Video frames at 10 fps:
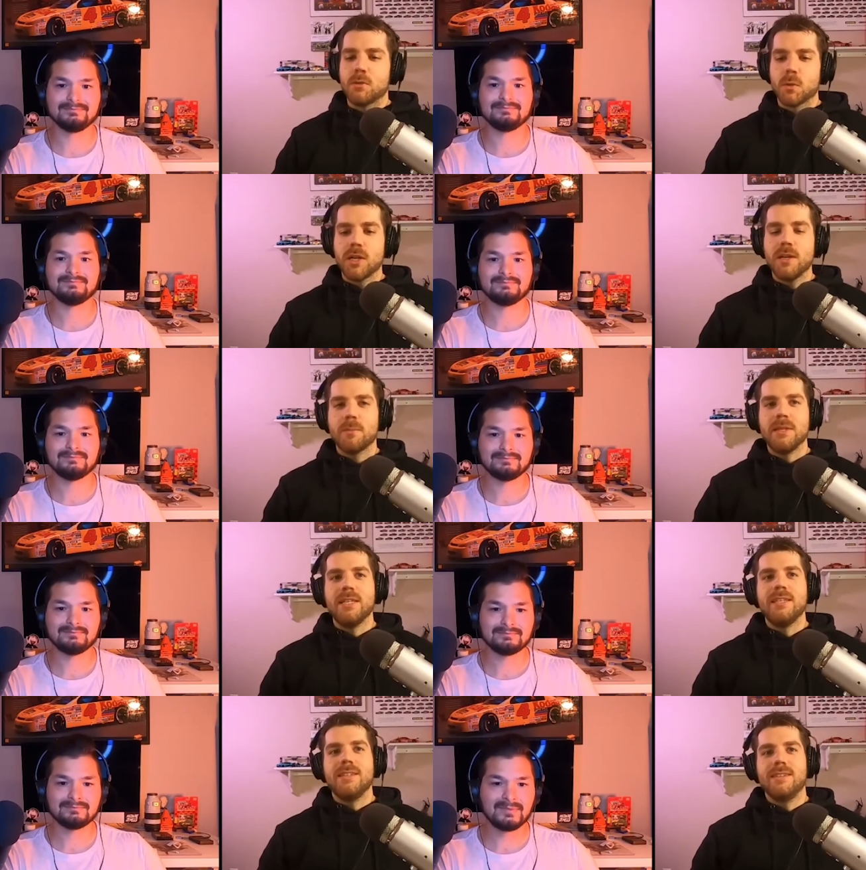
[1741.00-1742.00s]
Speaker 1: we're going to
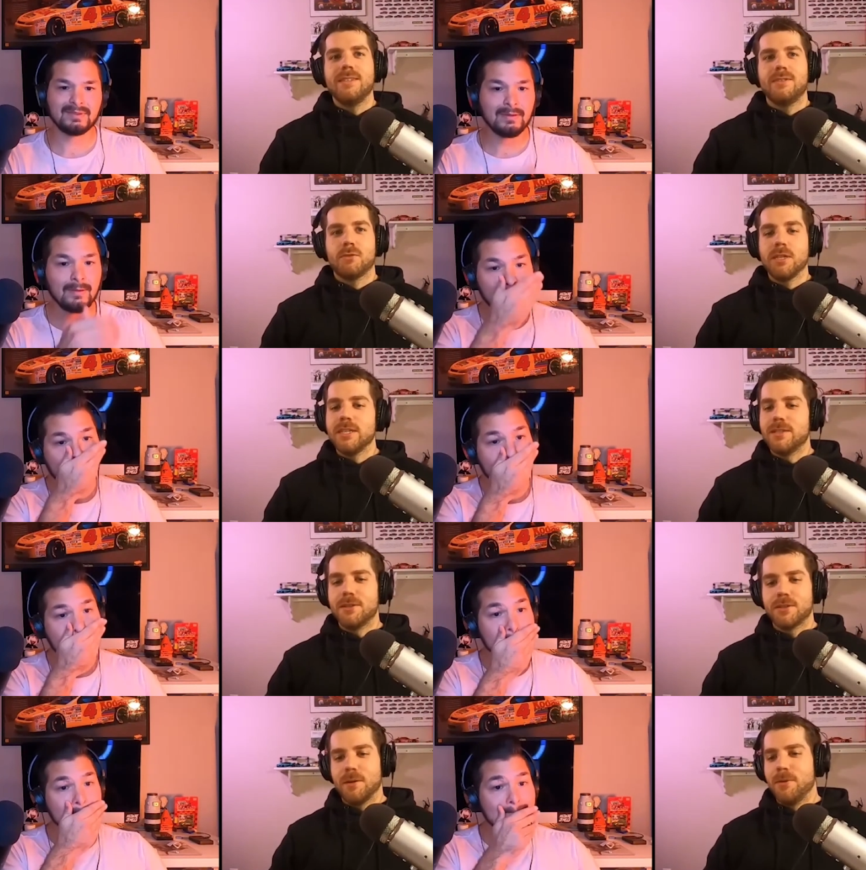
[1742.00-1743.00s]
be treated to
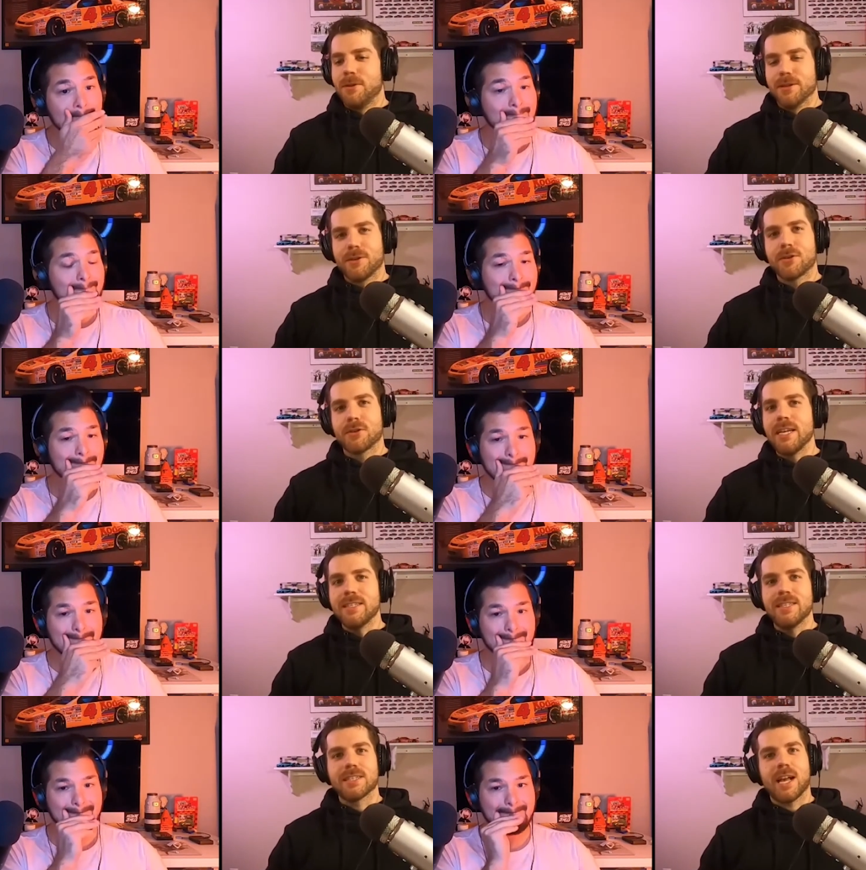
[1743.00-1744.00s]
some of the
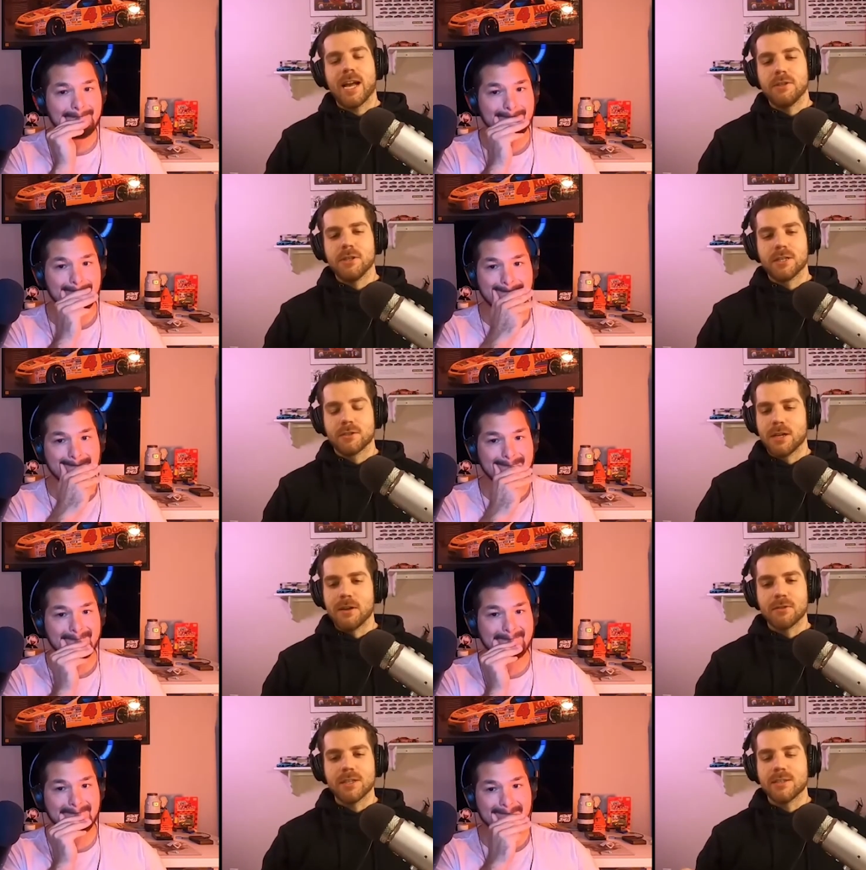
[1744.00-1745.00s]
craziest hijinks you're
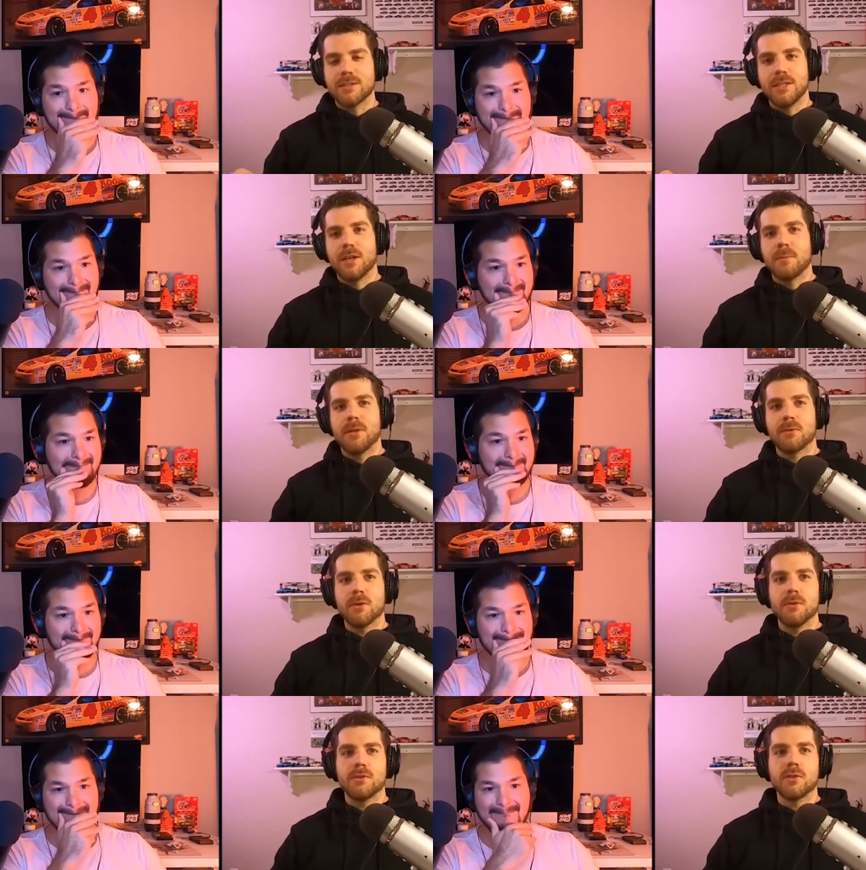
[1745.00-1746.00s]
ever going to see on a pit
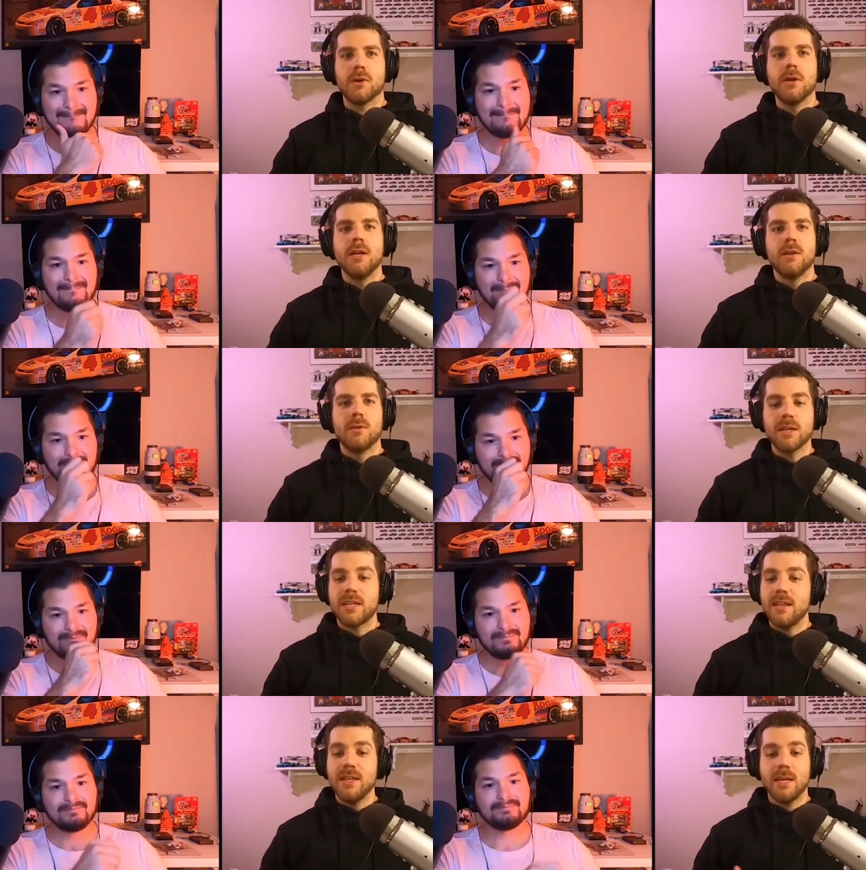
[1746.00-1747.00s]
road. So Rick
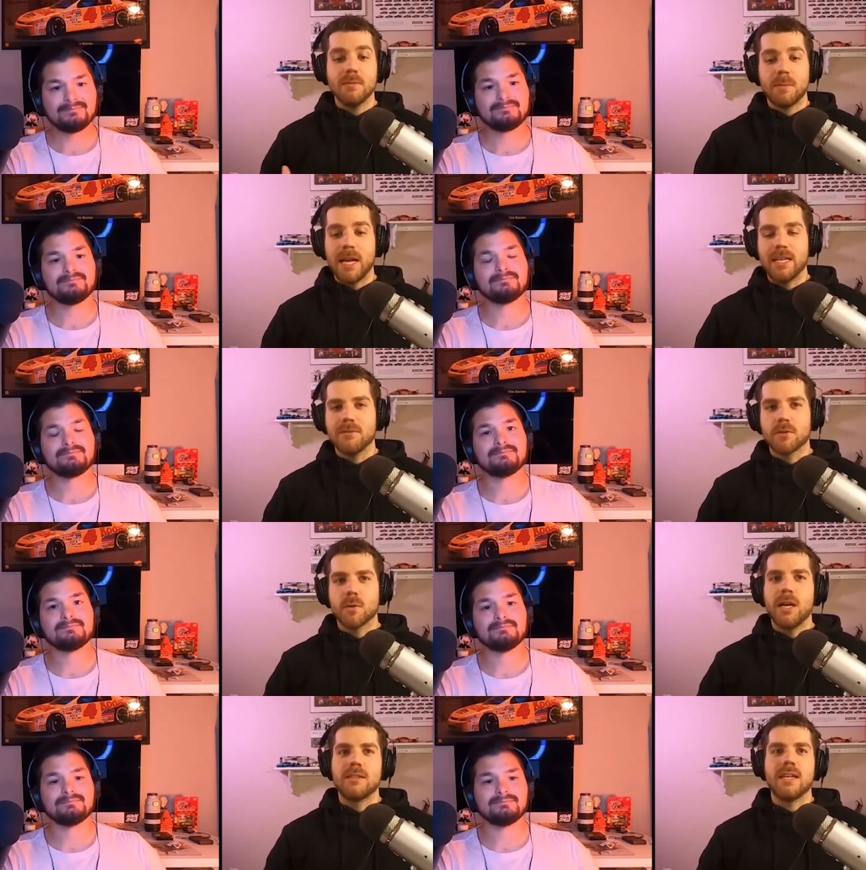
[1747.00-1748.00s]
Kelly comes back in for
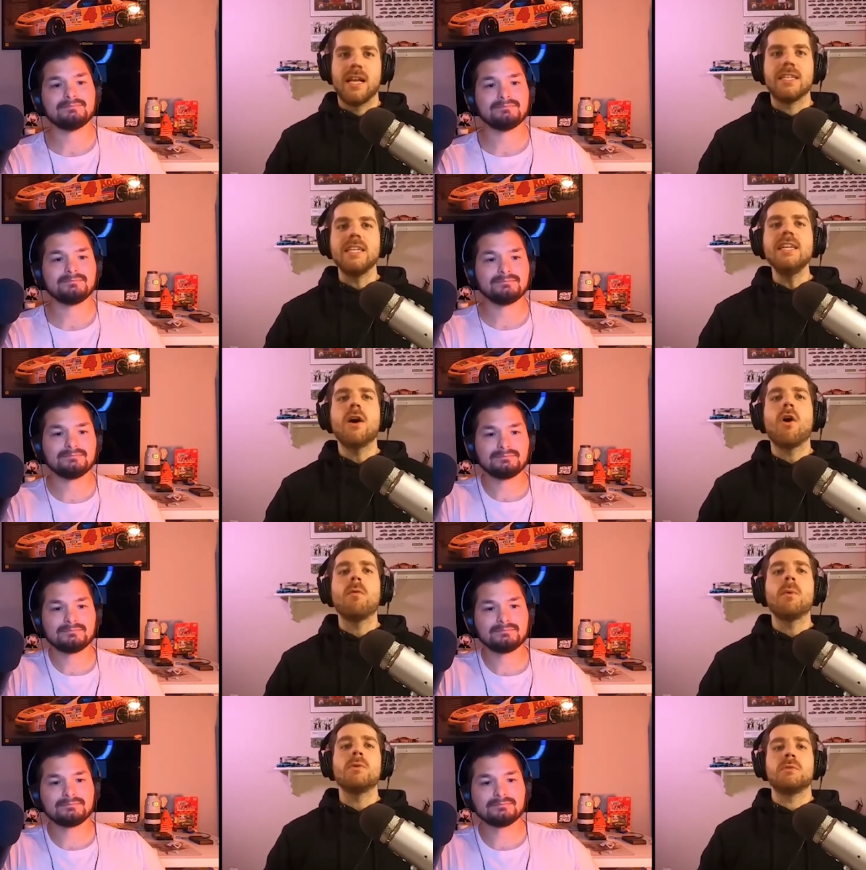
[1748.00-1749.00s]
wets, and he
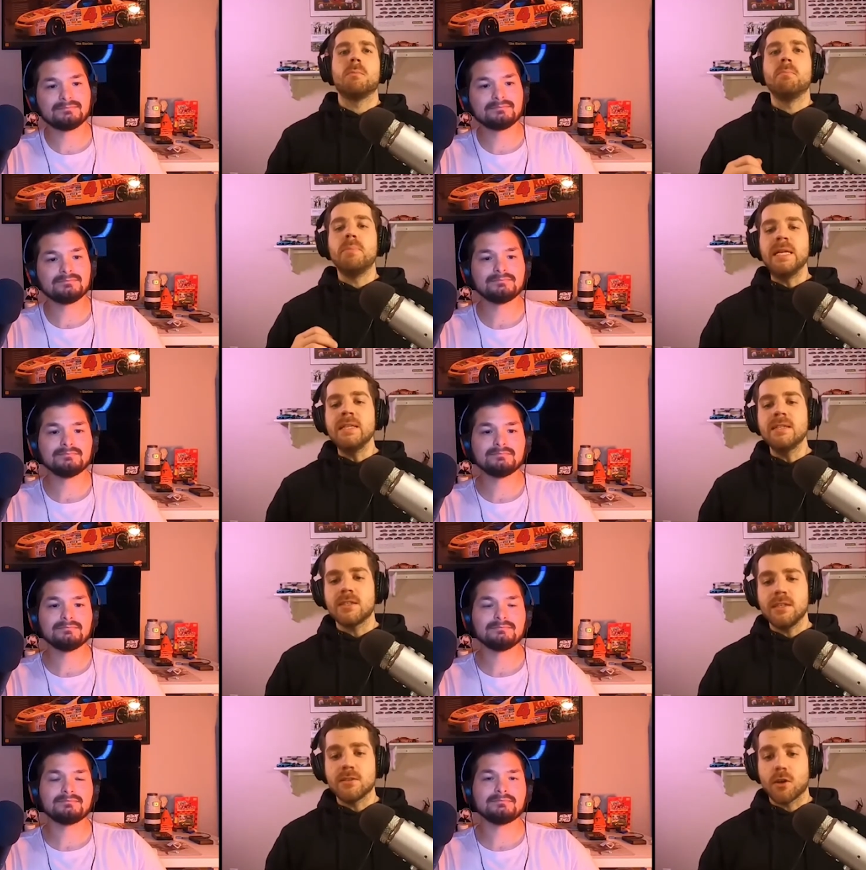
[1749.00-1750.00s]
almost bins
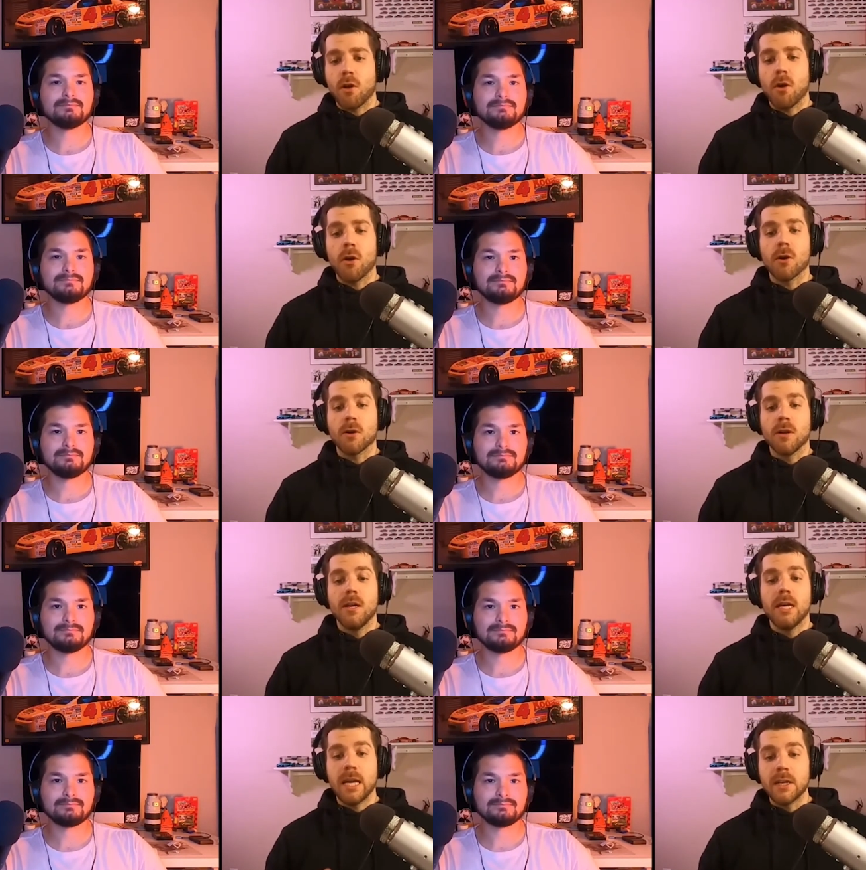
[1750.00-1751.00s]
his car
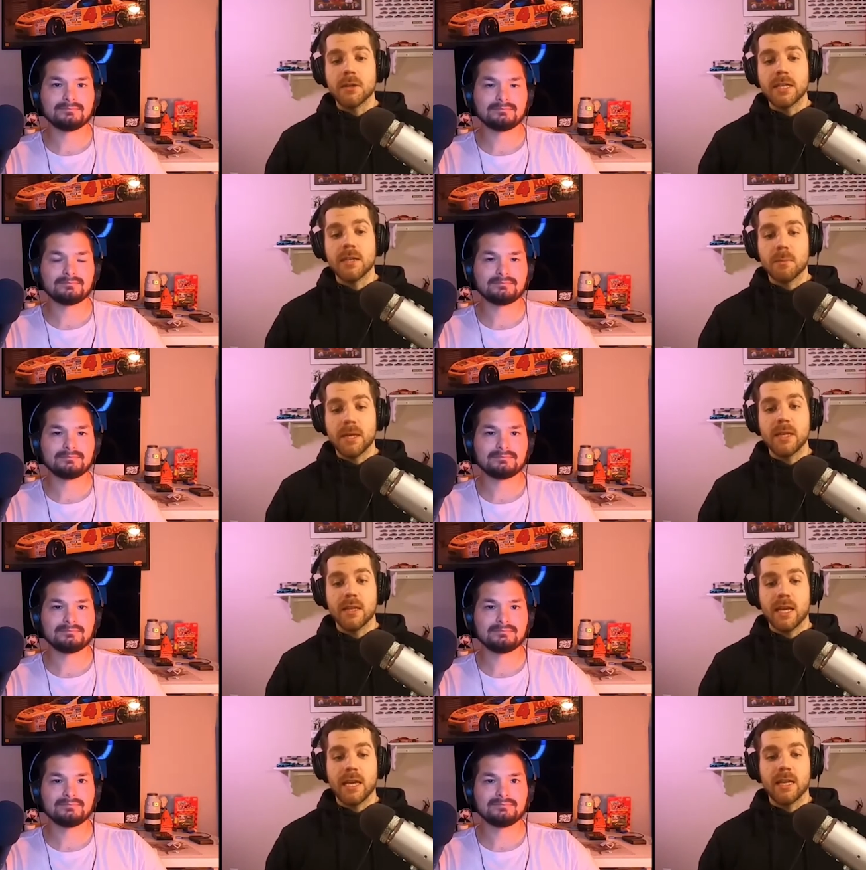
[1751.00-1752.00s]
entering the pit lane.